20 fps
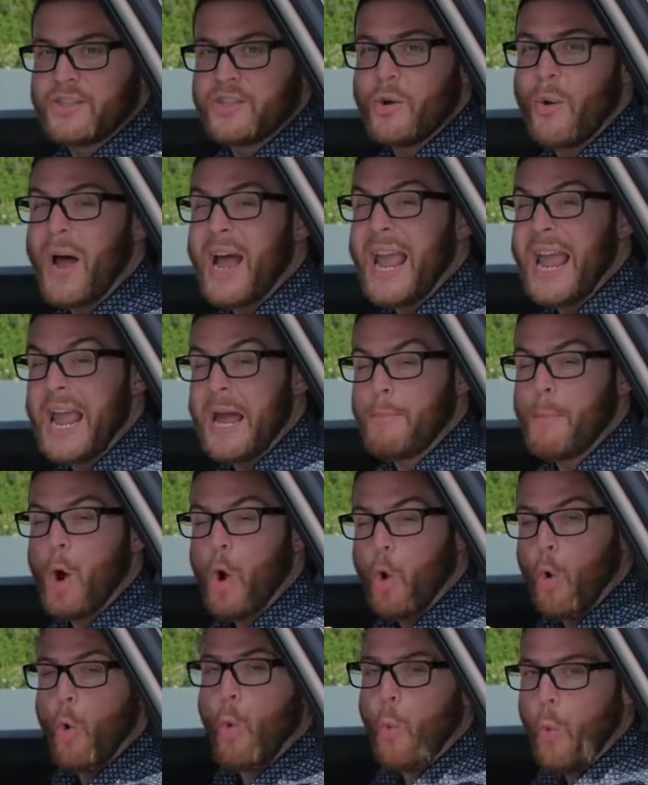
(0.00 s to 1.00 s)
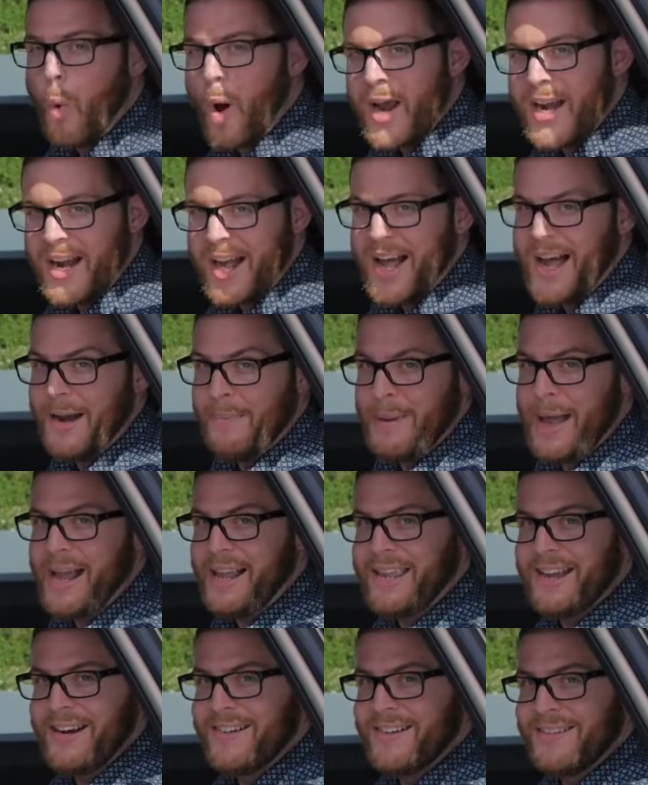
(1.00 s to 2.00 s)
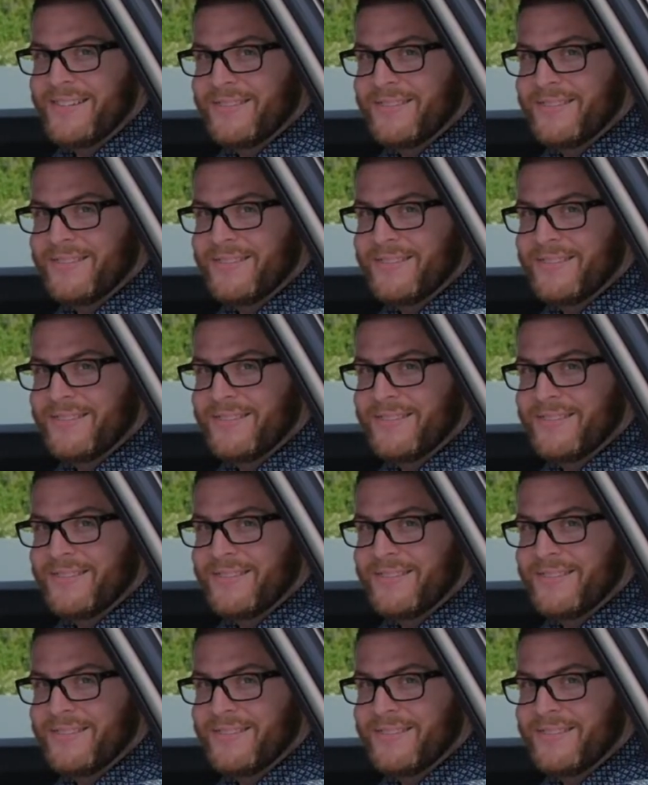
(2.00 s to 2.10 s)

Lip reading: so I am quite hot back here.